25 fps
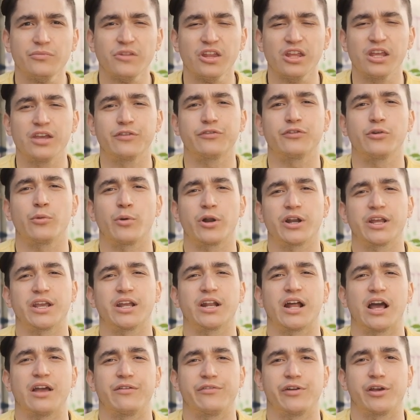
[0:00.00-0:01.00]
if you want to
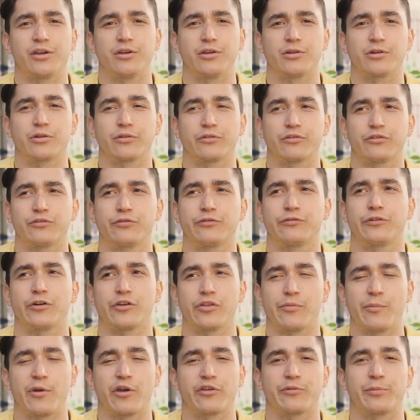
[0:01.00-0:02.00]
get high value girls, for
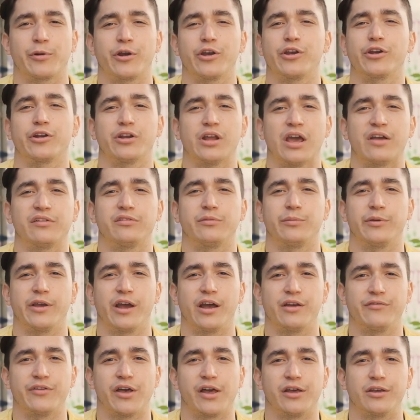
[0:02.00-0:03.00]
the most part, you're going to have to be
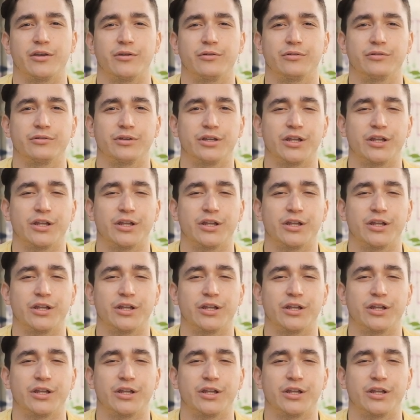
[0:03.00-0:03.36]
high value.